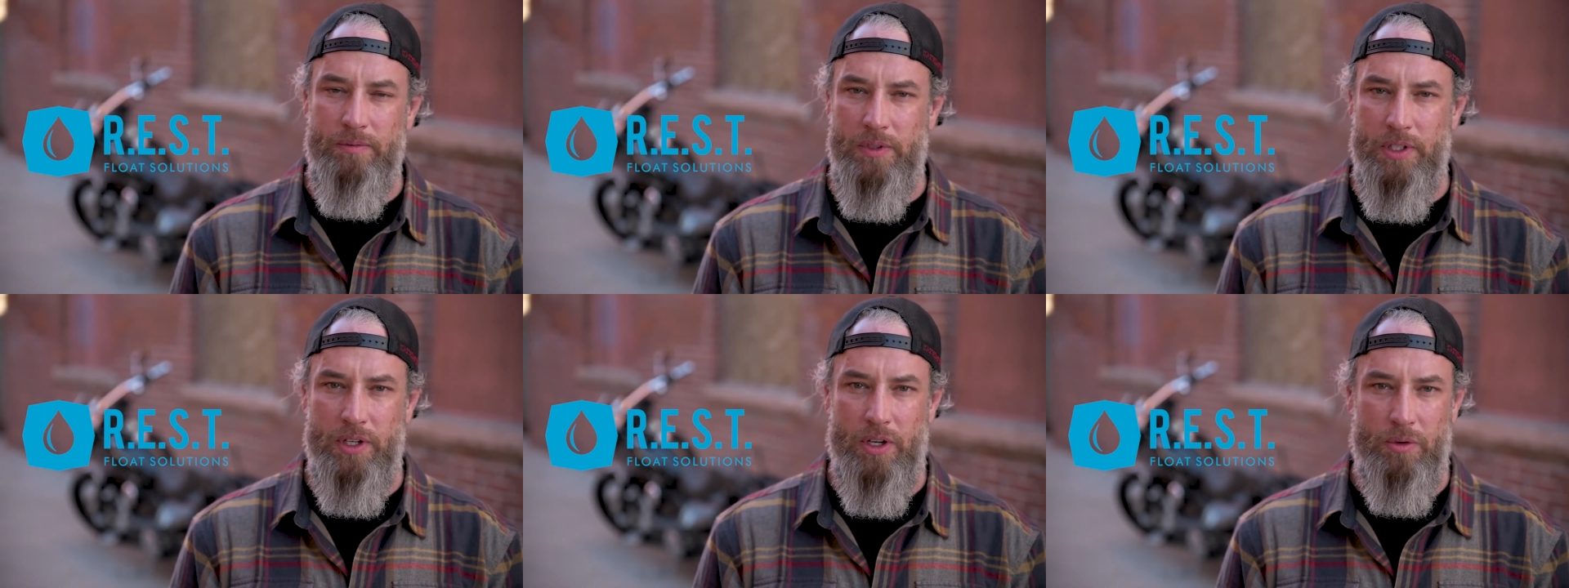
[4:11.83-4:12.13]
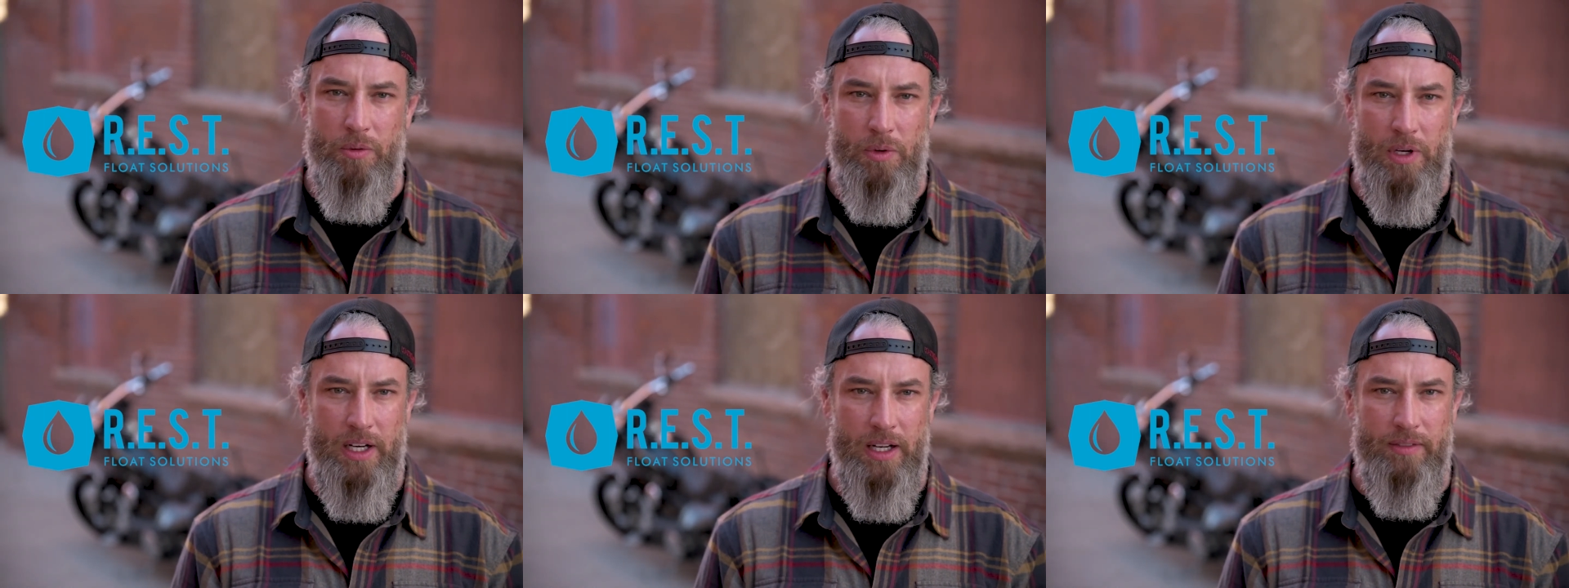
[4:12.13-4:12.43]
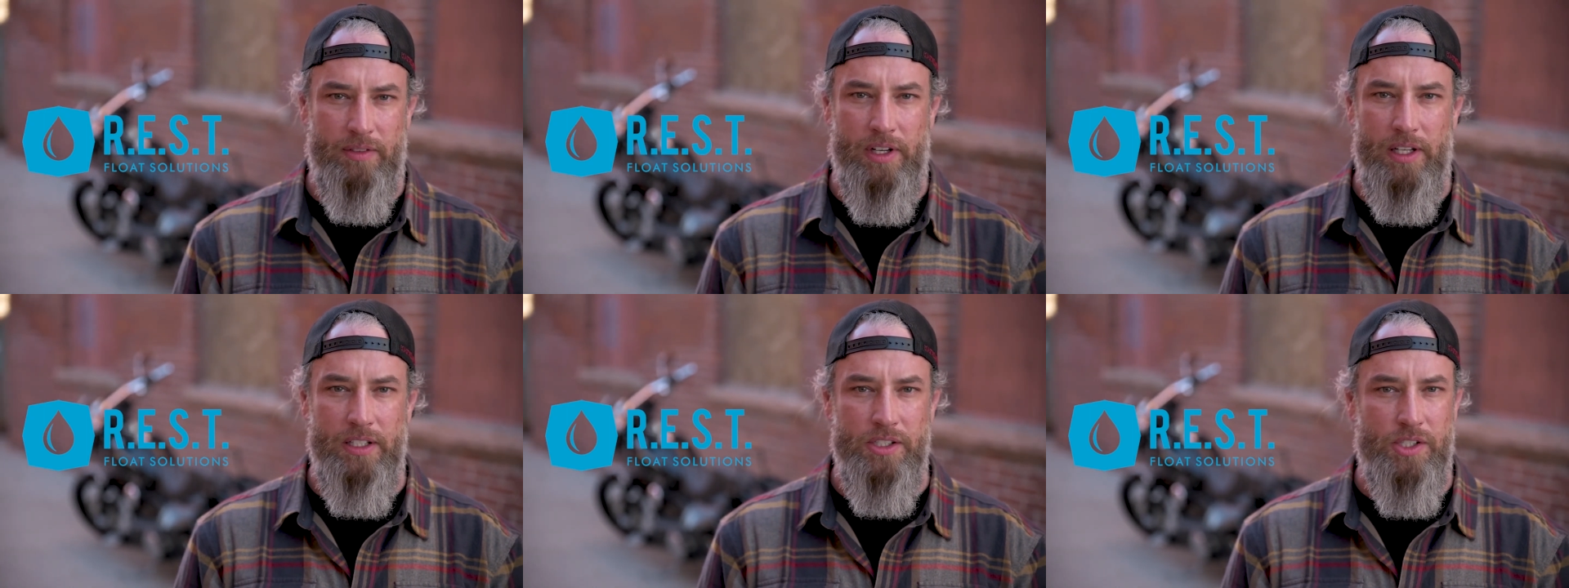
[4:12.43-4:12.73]
you know,
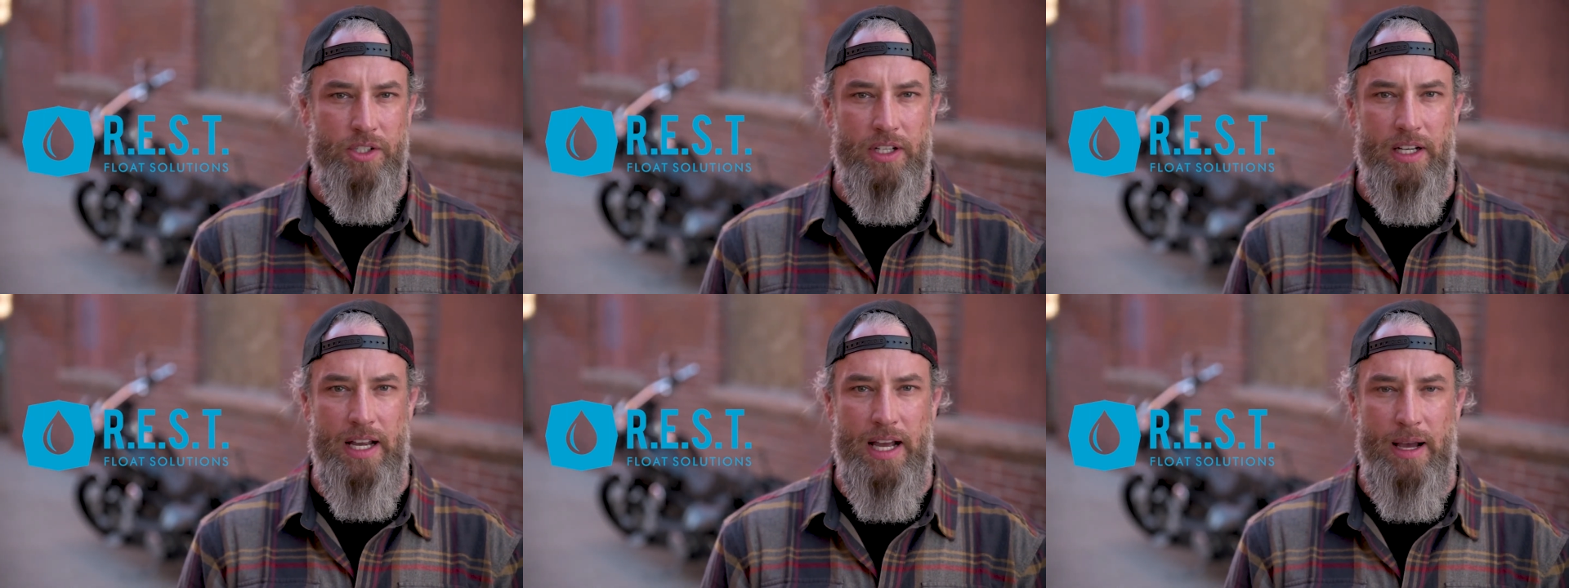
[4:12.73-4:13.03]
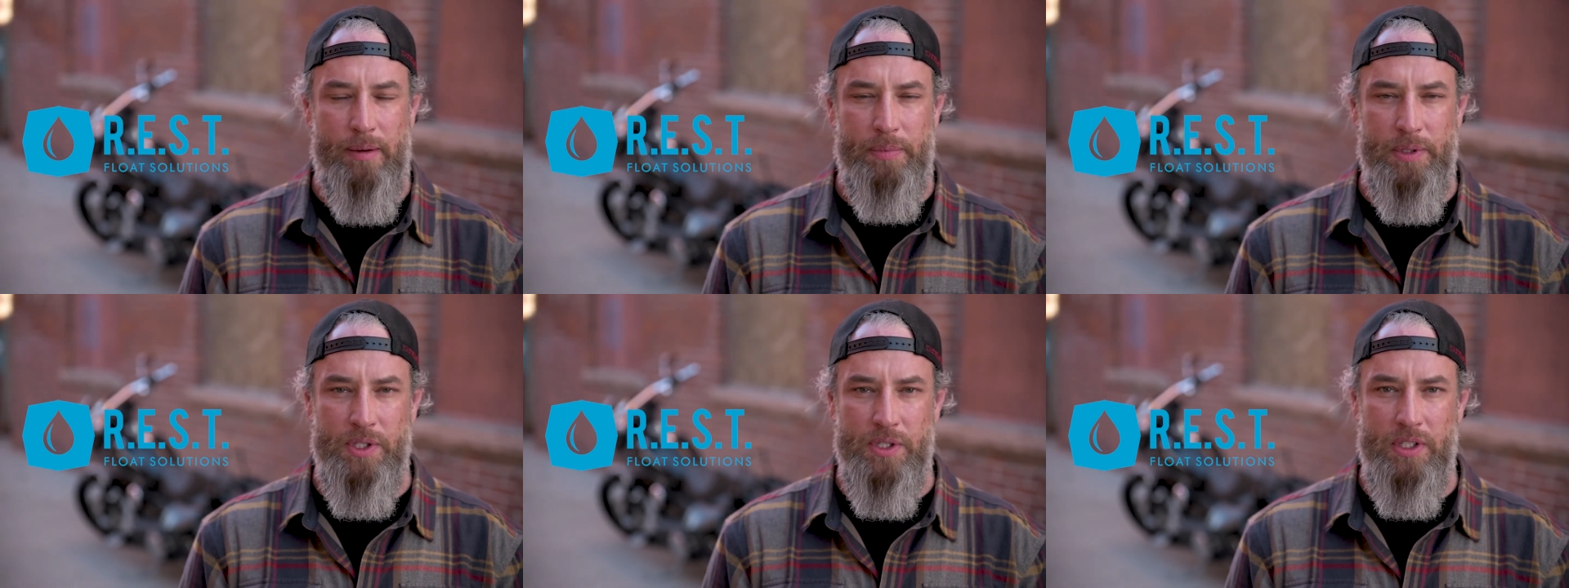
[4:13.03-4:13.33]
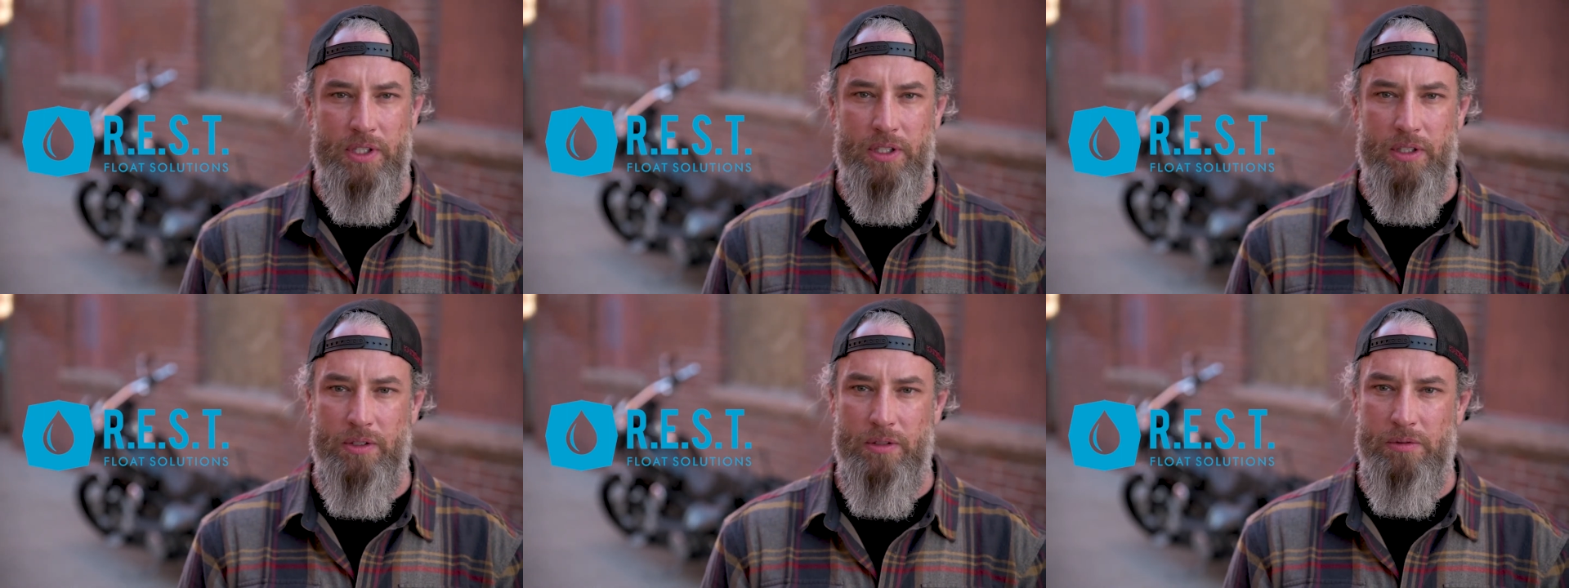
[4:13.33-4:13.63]
whatever injury happened to
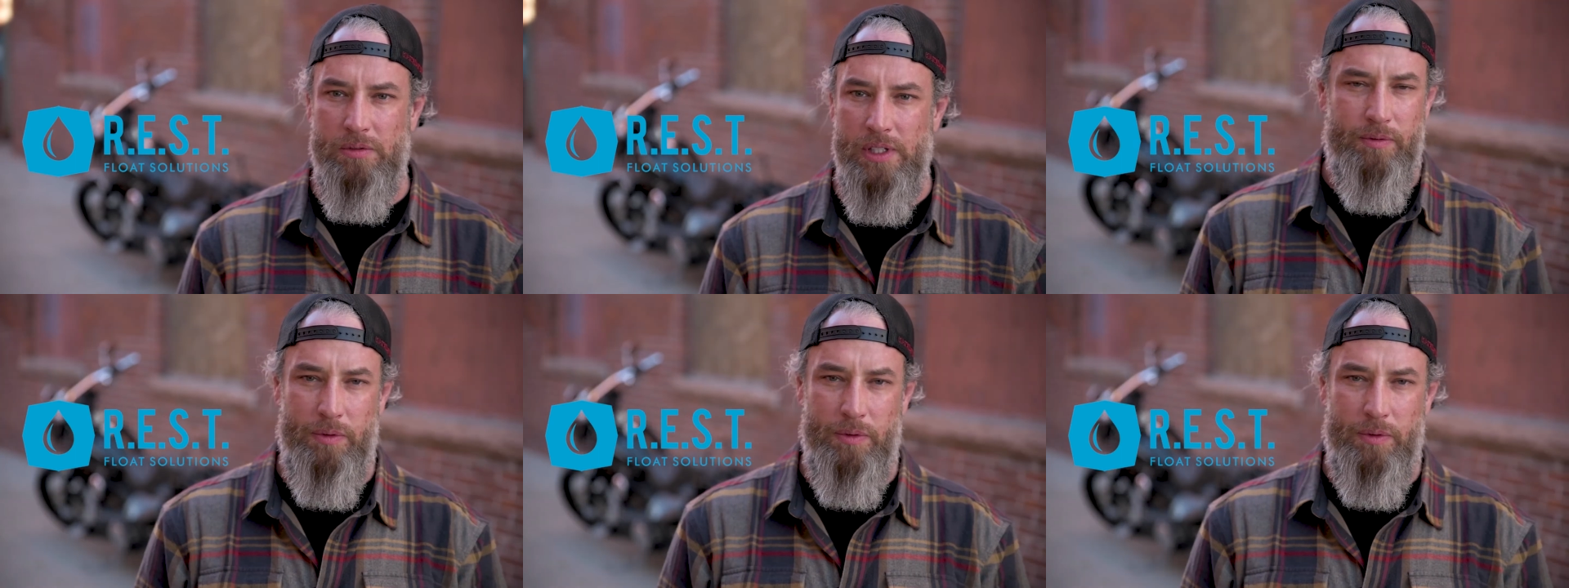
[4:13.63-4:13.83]
you.